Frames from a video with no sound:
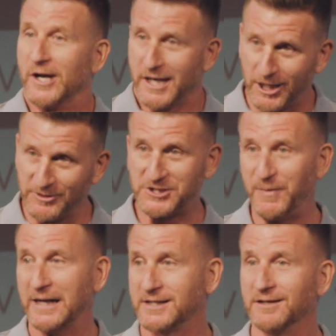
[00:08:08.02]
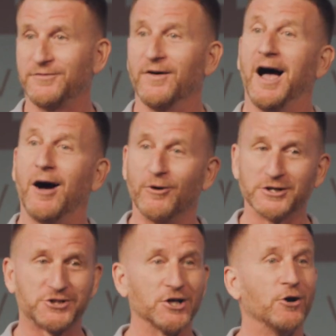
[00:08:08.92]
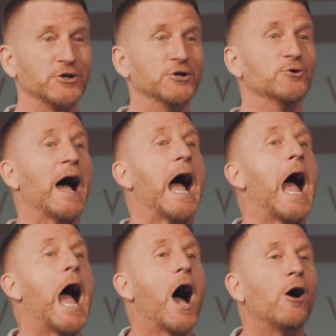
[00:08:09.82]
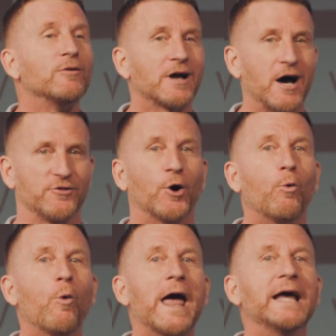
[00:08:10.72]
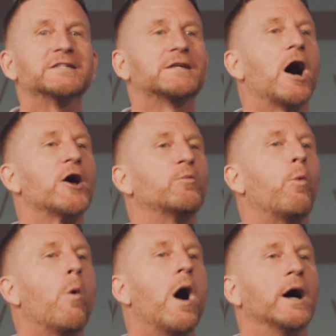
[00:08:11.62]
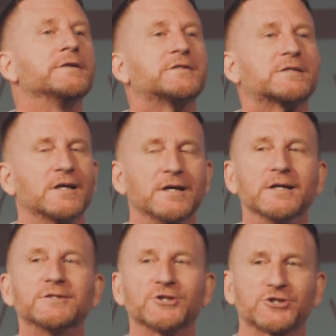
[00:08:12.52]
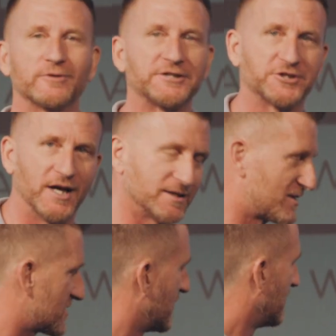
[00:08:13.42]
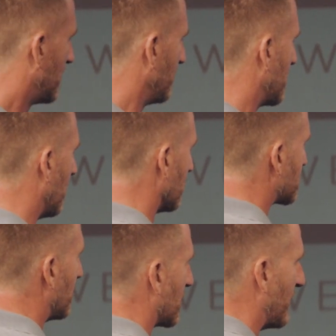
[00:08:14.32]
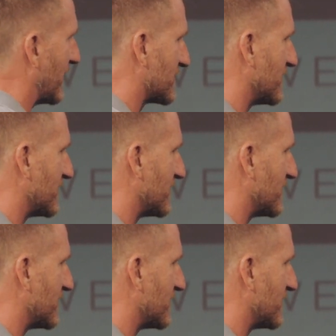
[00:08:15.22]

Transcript: Irrespective, I want to show you how God, the ways God wants to stretch us. Here we go. Let's talk about it